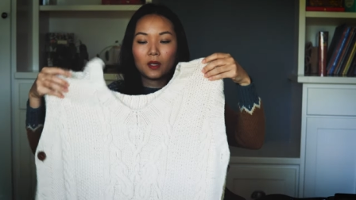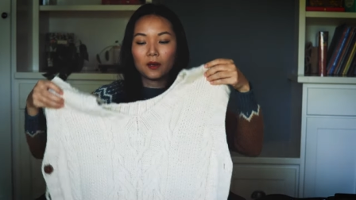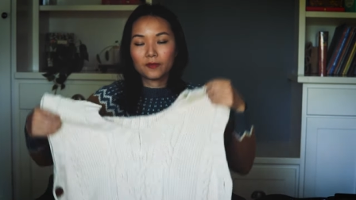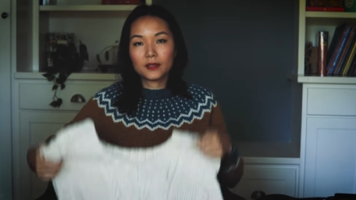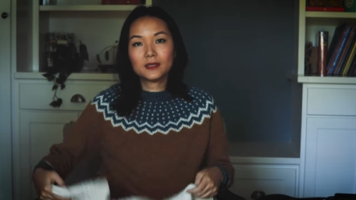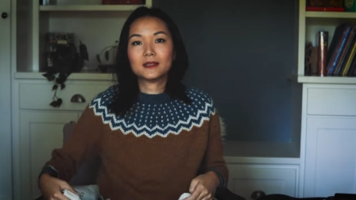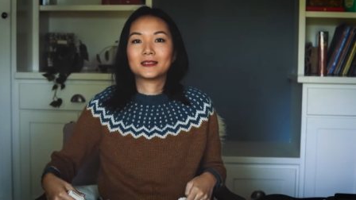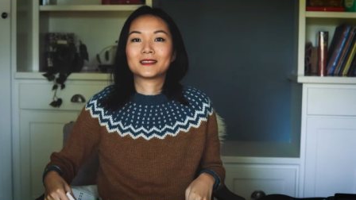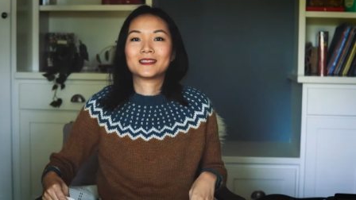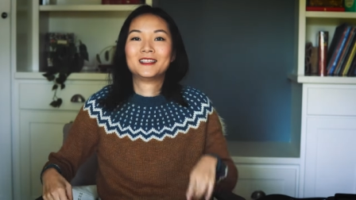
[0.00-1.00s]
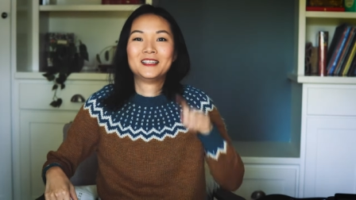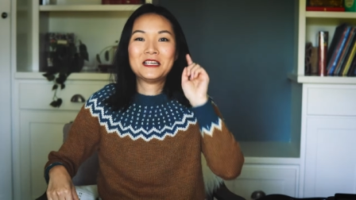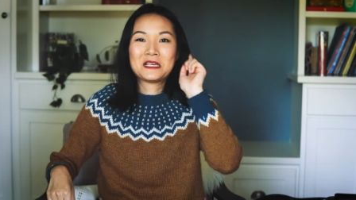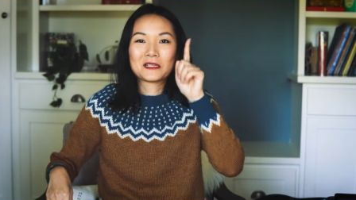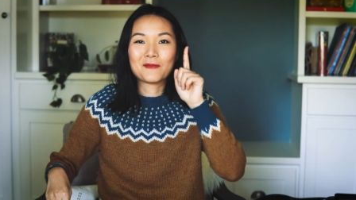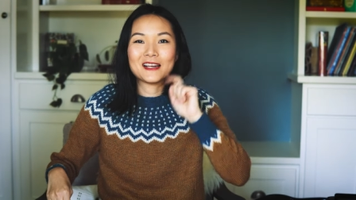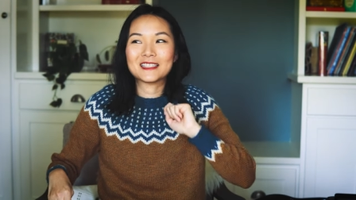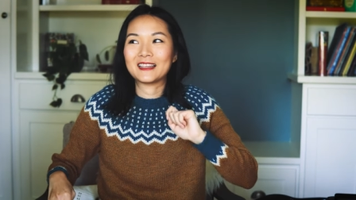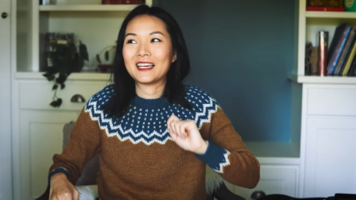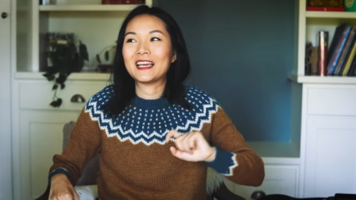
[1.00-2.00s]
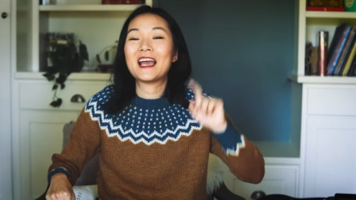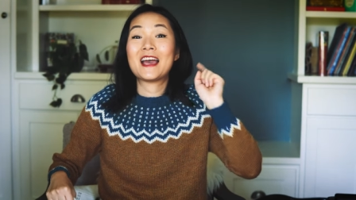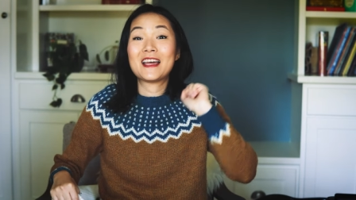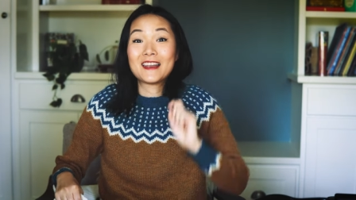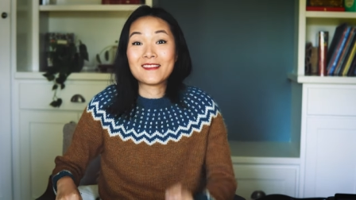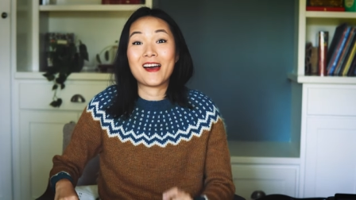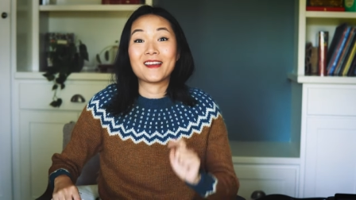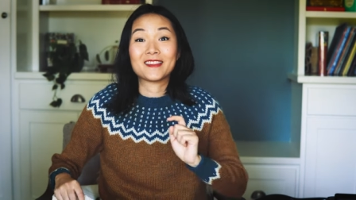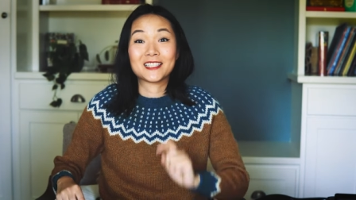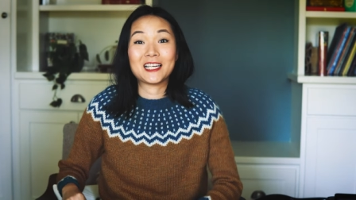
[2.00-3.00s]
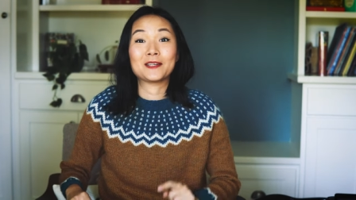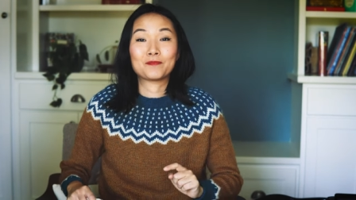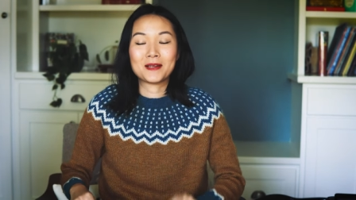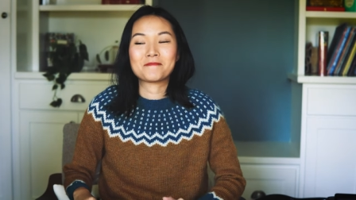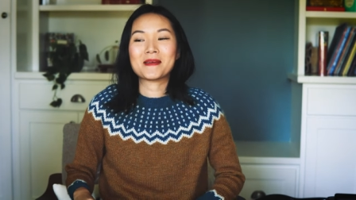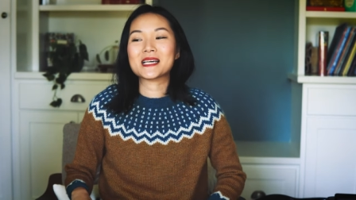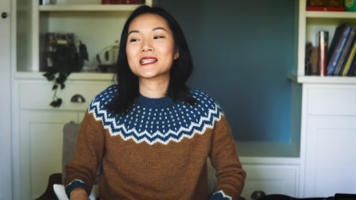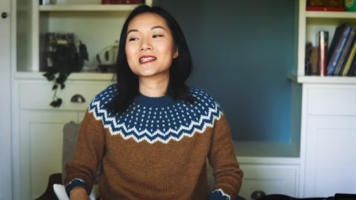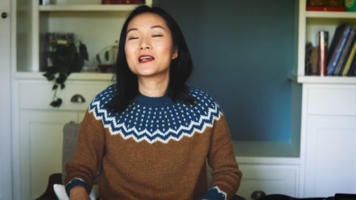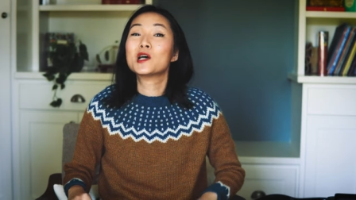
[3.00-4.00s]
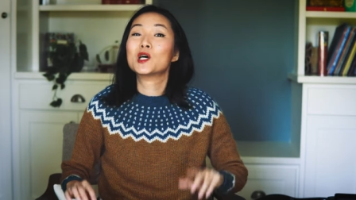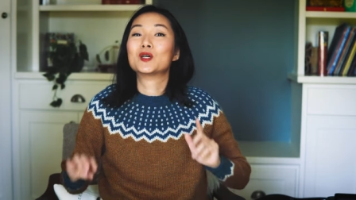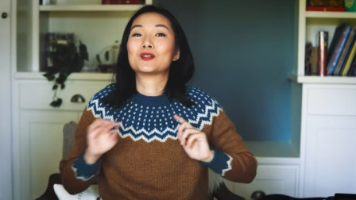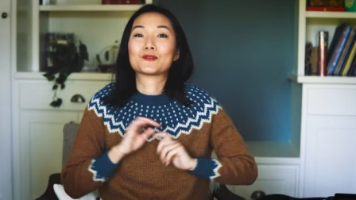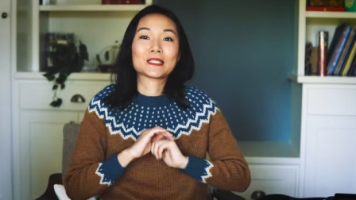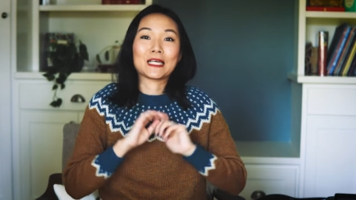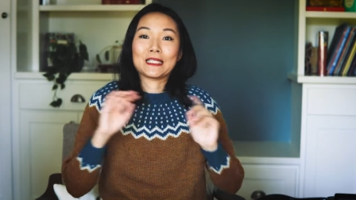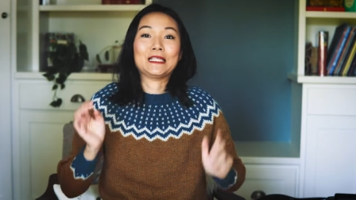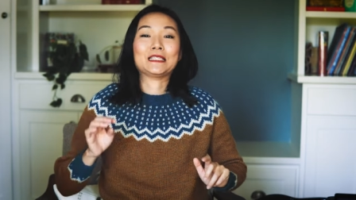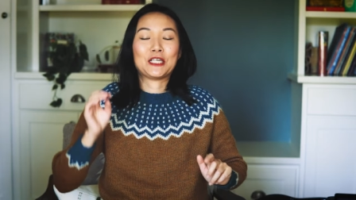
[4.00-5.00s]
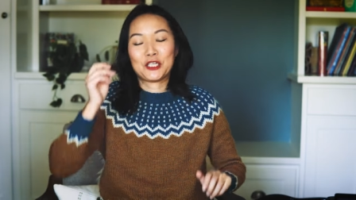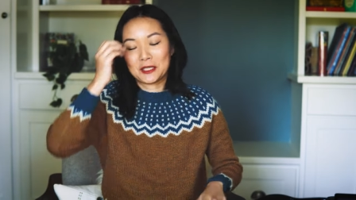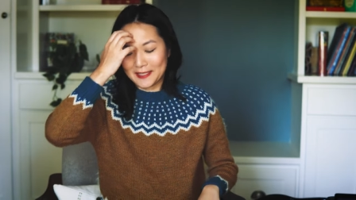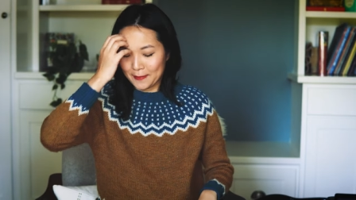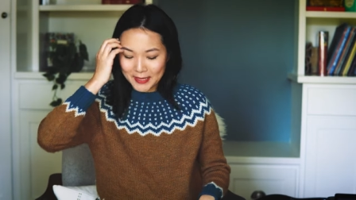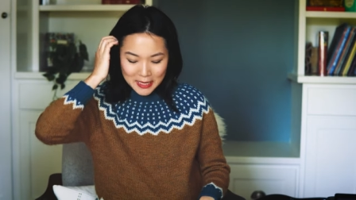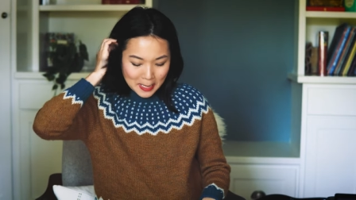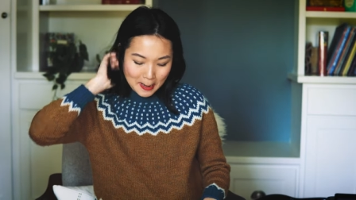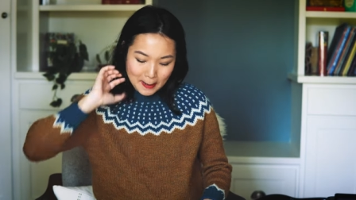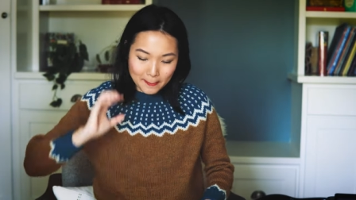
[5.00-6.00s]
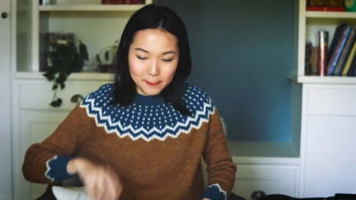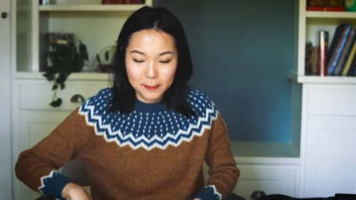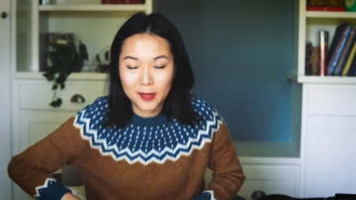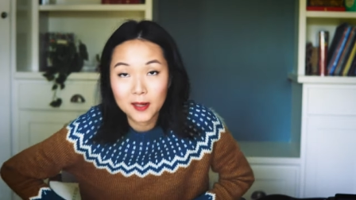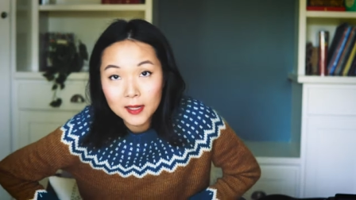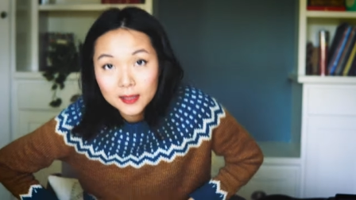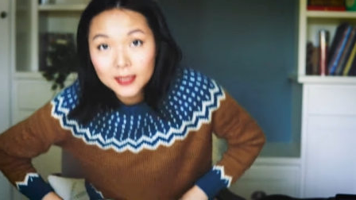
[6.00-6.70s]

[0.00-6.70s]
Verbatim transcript: of this is surprisingly not the side button bands, which was like the entire concept but